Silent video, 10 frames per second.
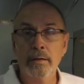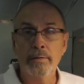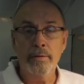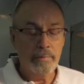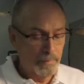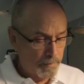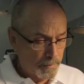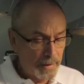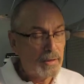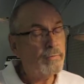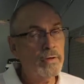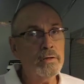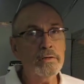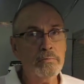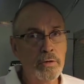They're made of
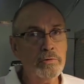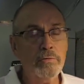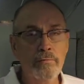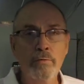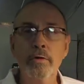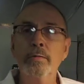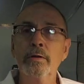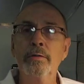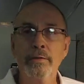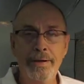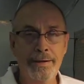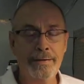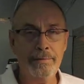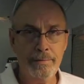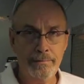a special formula that I
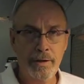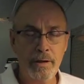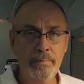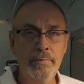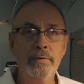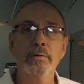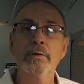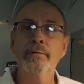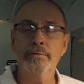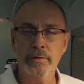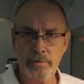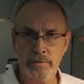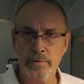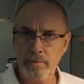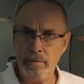developed of
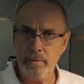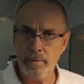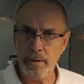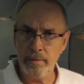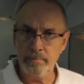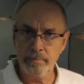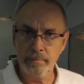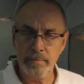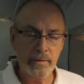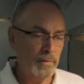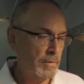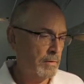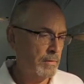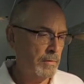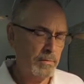tungsten carbide.
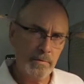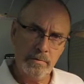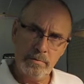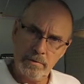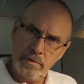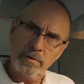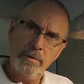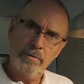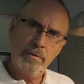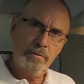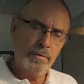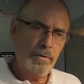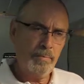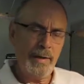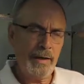Just so you know a
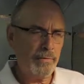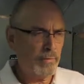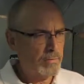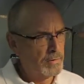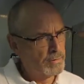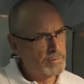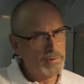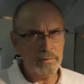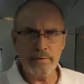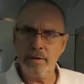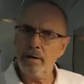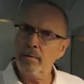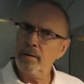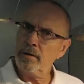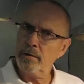little background, tungsten
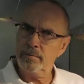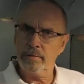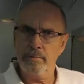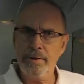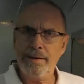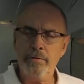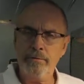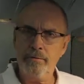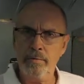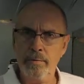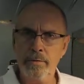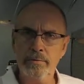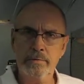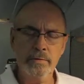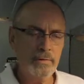carbide comes in powder formulas.